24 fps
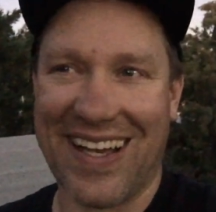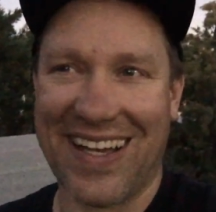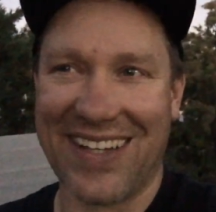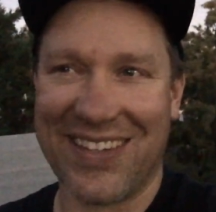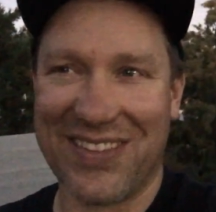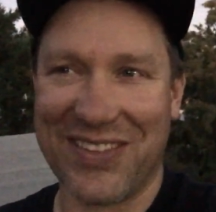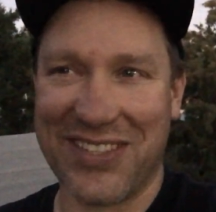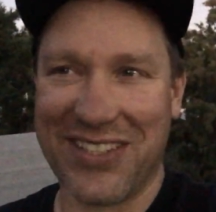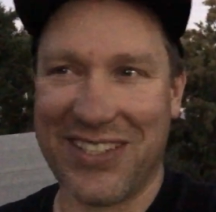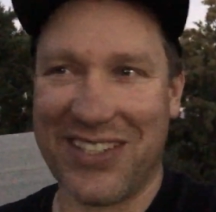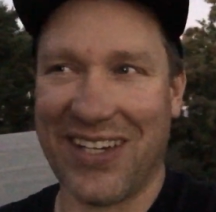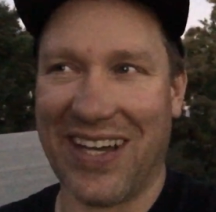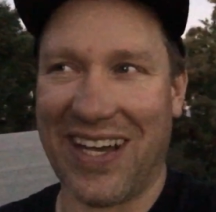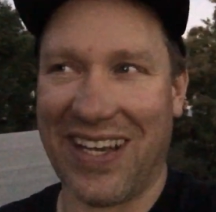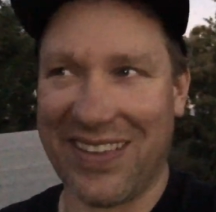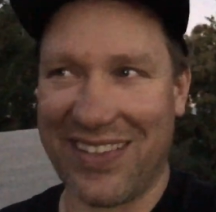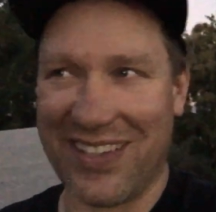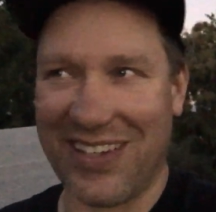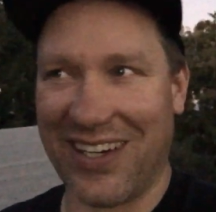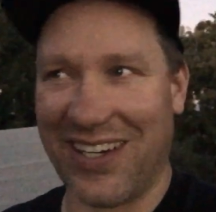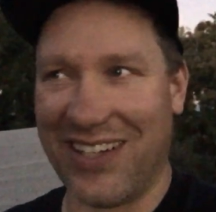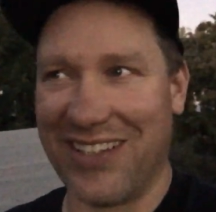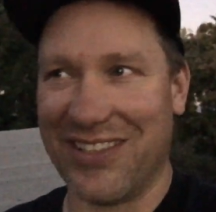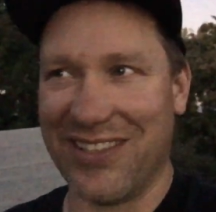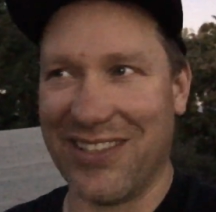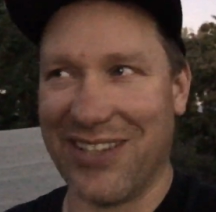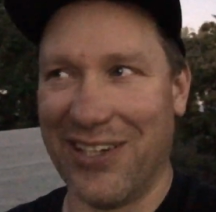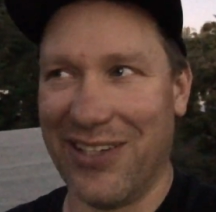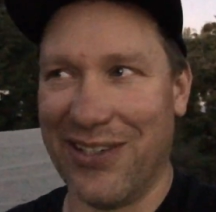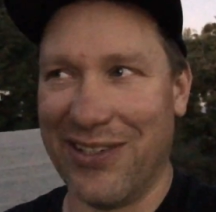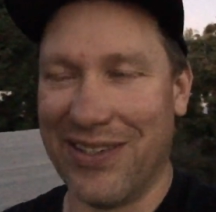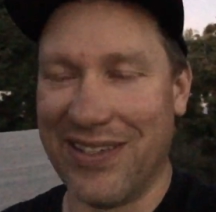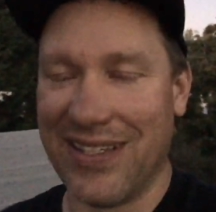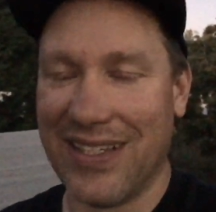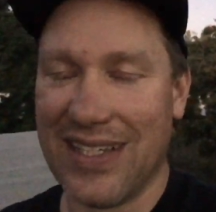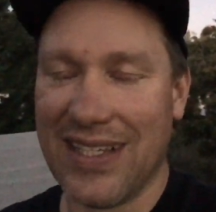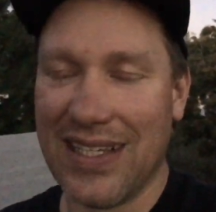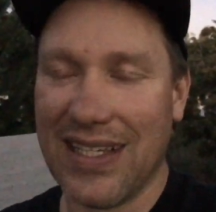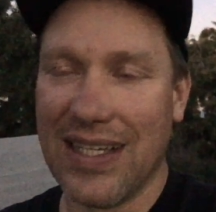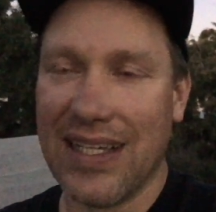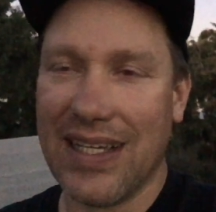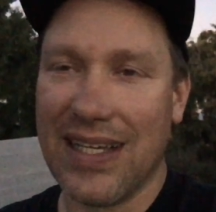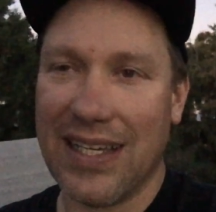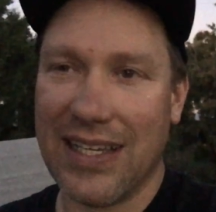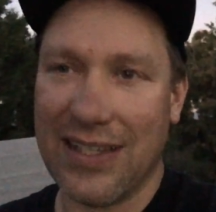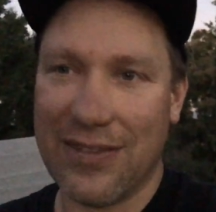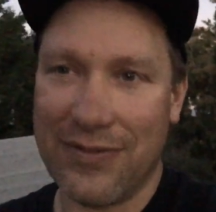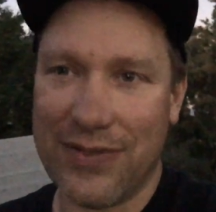when you're out there on your own,
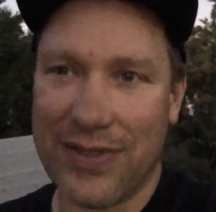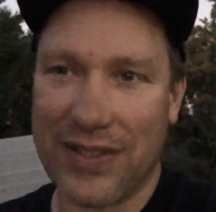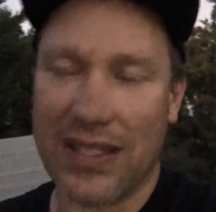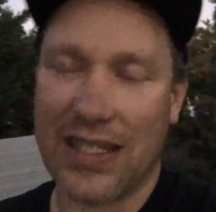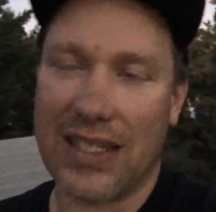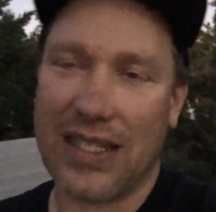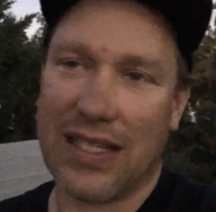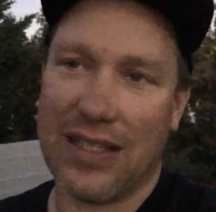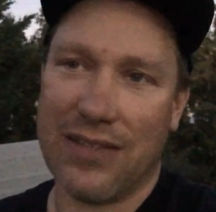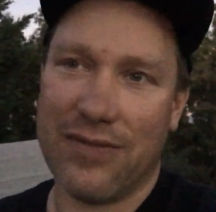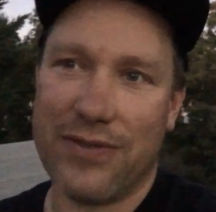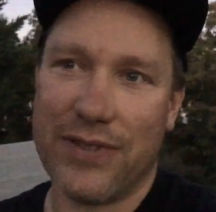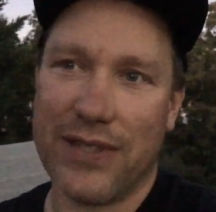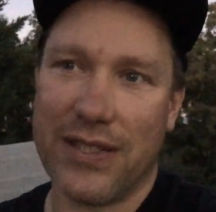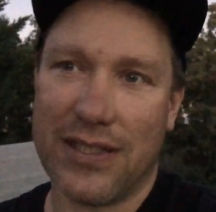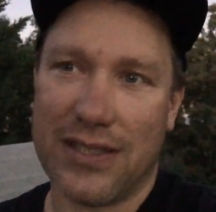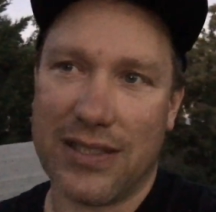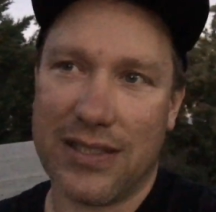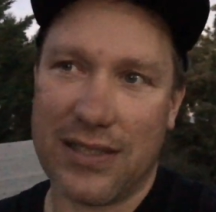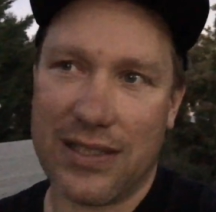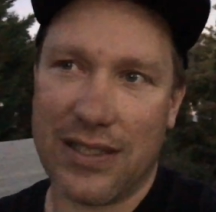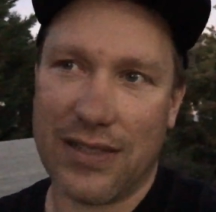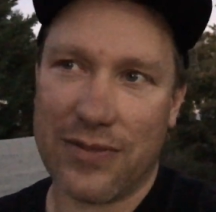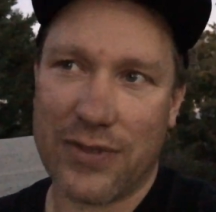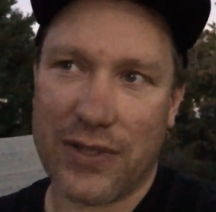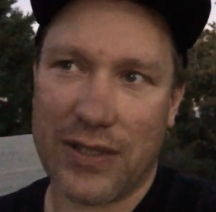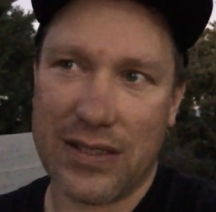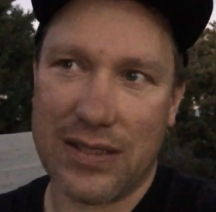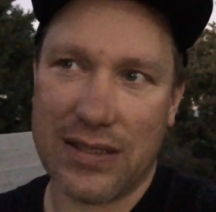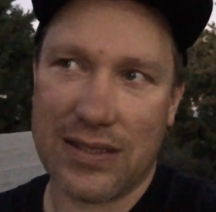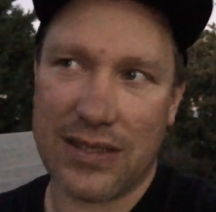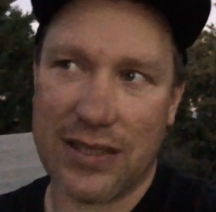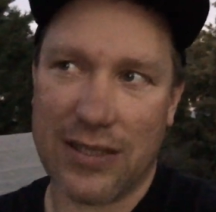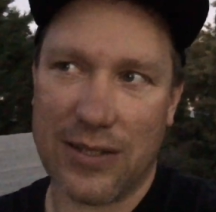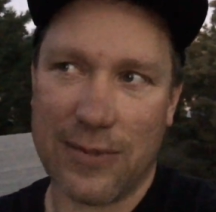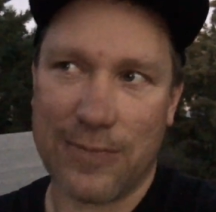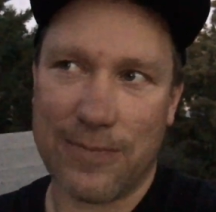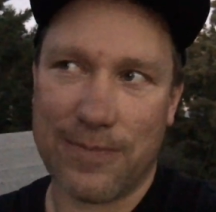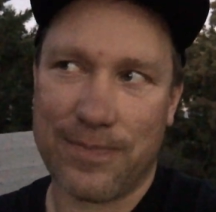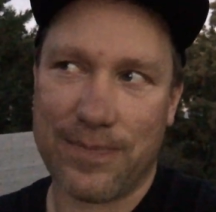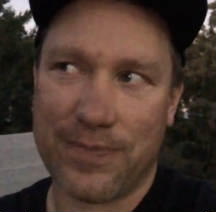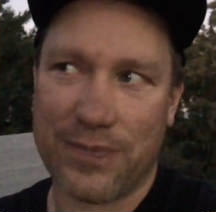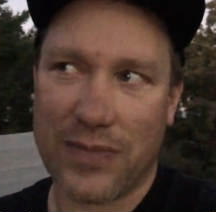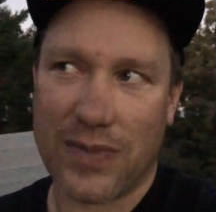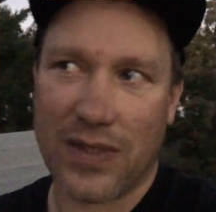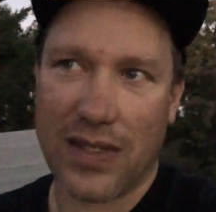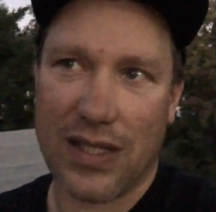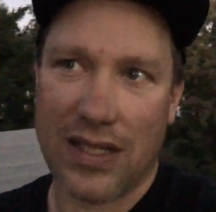it can feel a little different. So
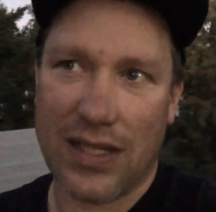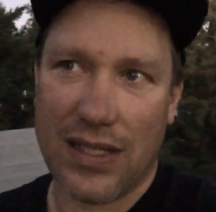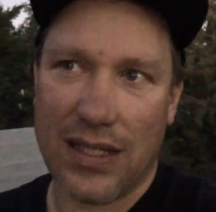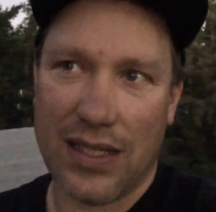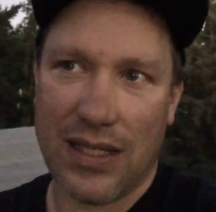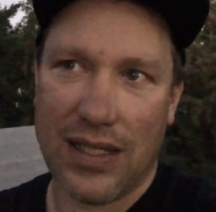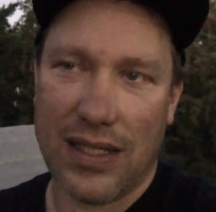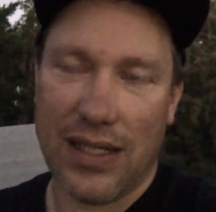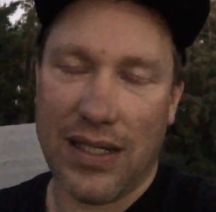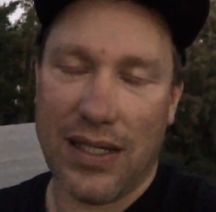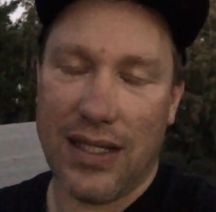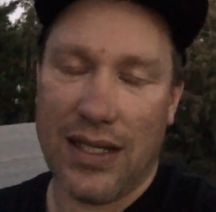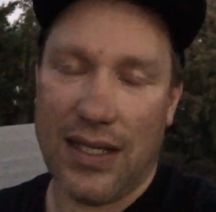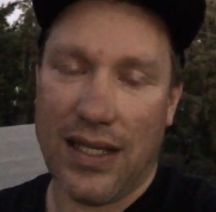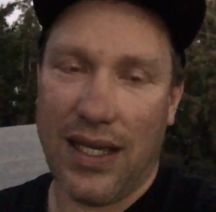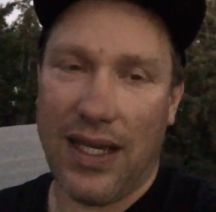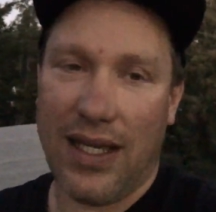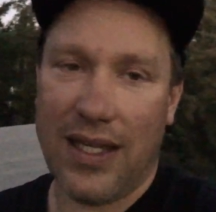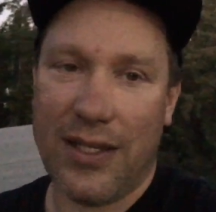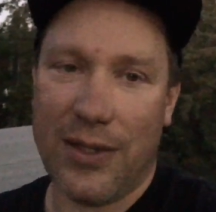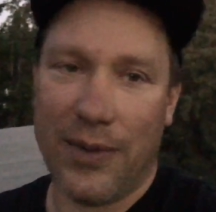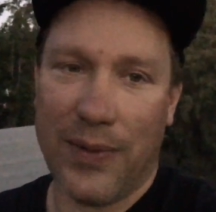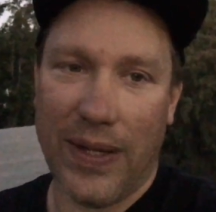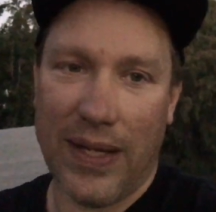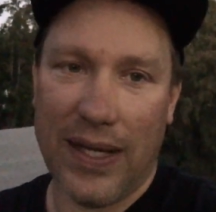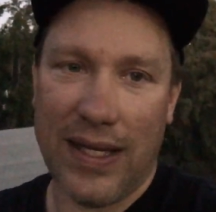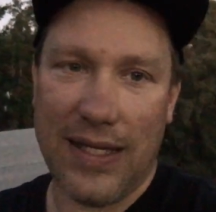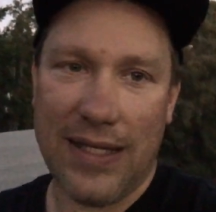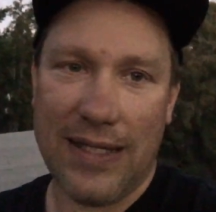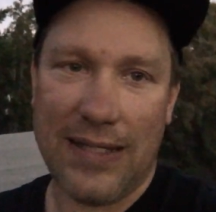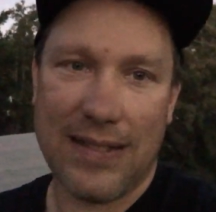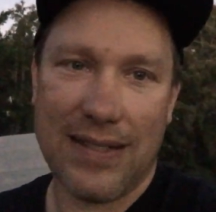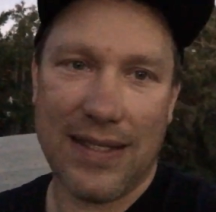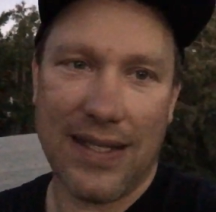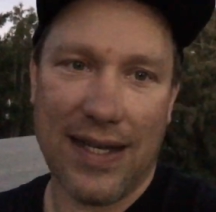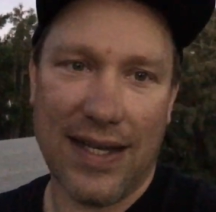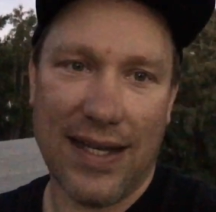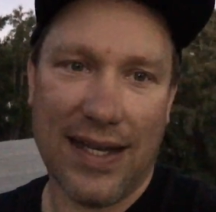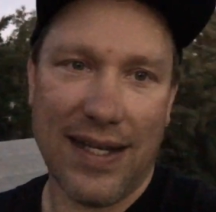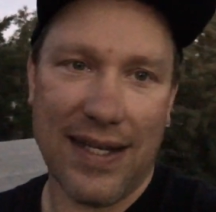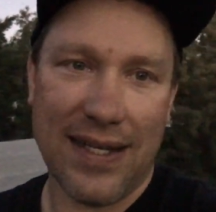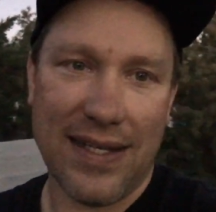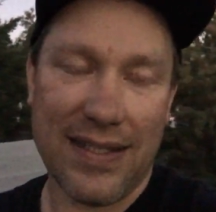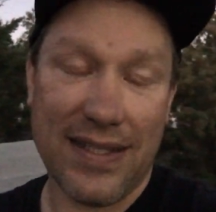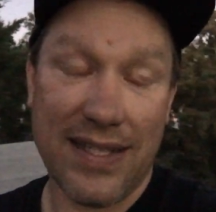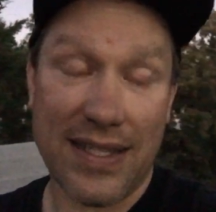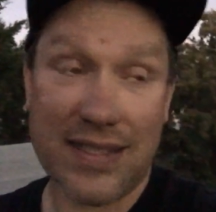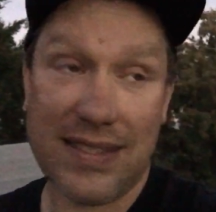anyway,
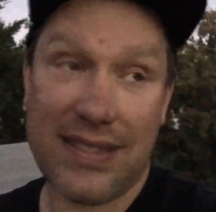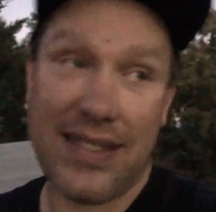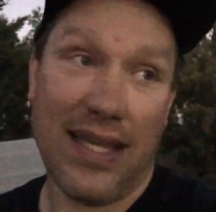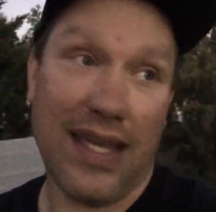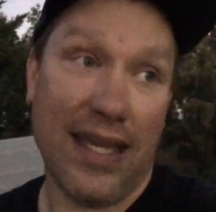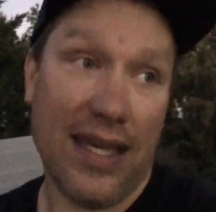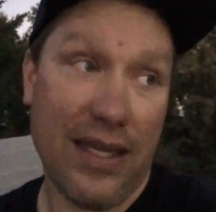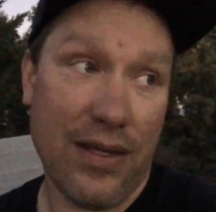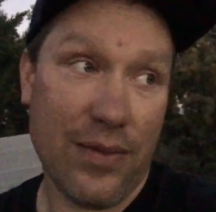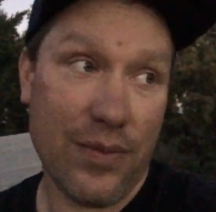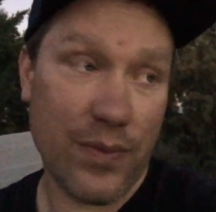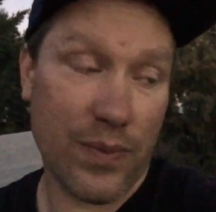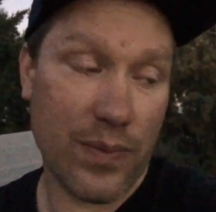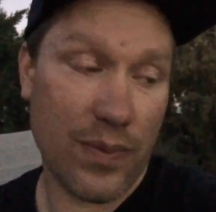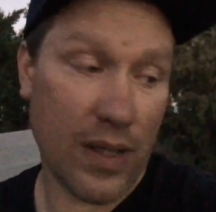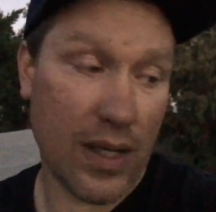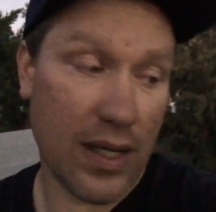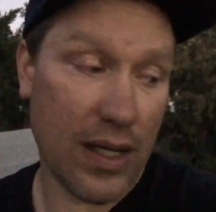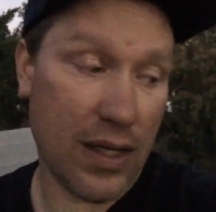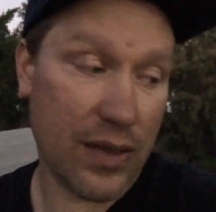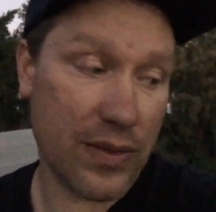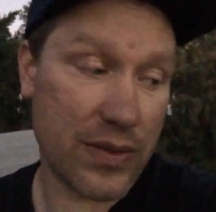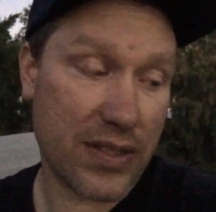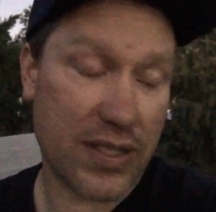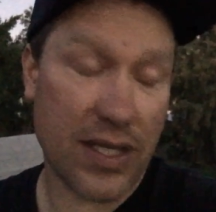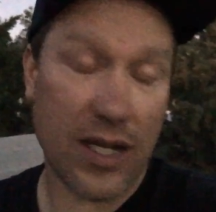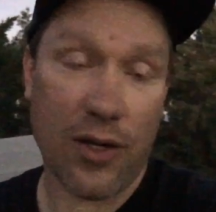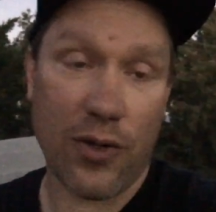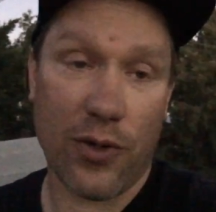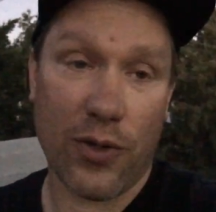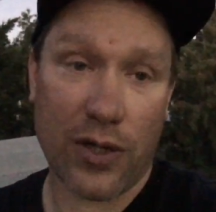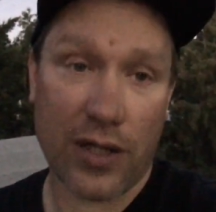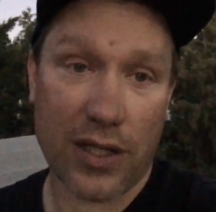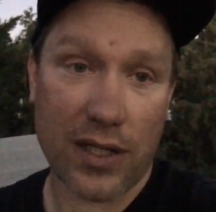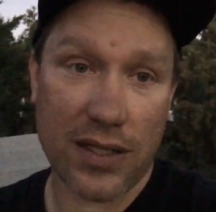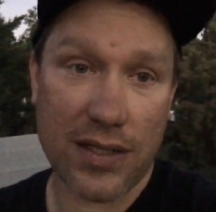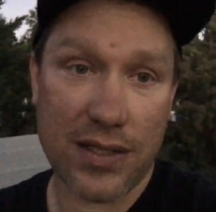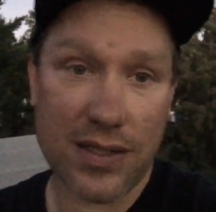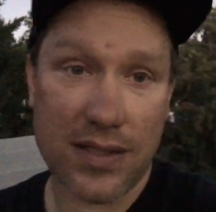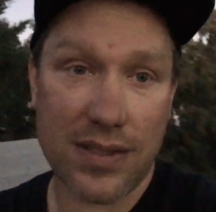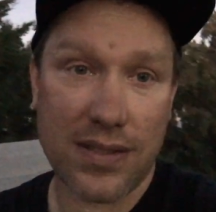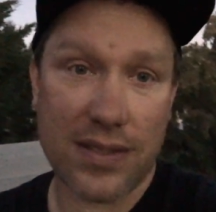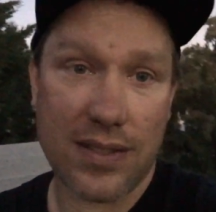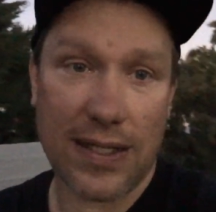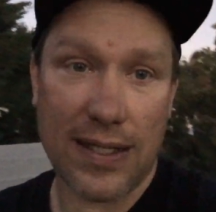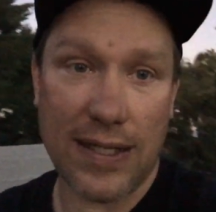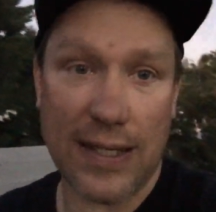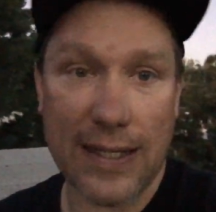next day we saw orcas,
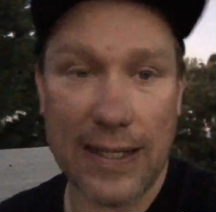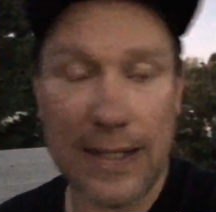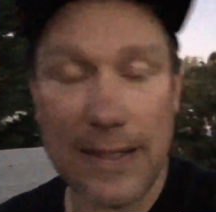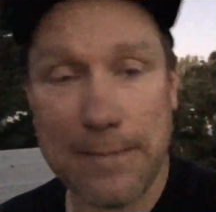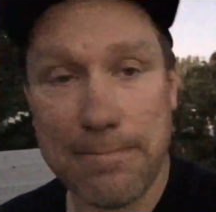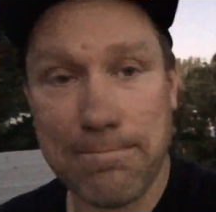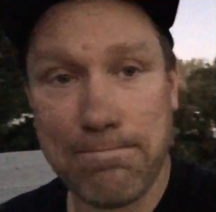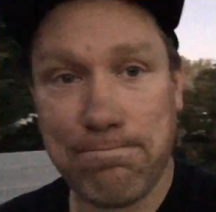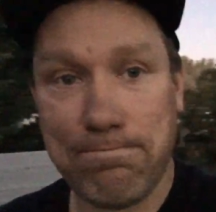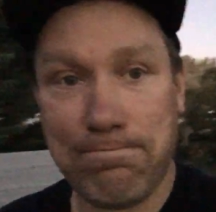and